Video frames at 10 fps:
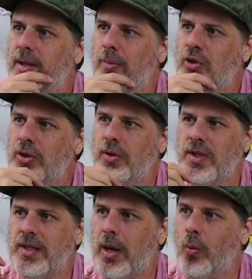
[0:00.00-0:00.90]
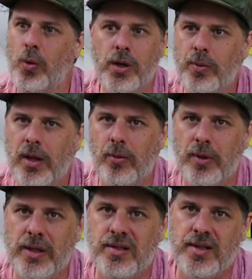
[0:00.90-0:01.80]
some shoes like when are we going to
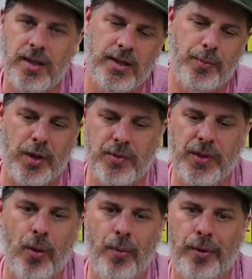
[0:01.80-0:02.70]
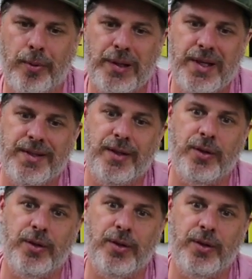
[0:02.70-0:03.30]
release these because we don't want to release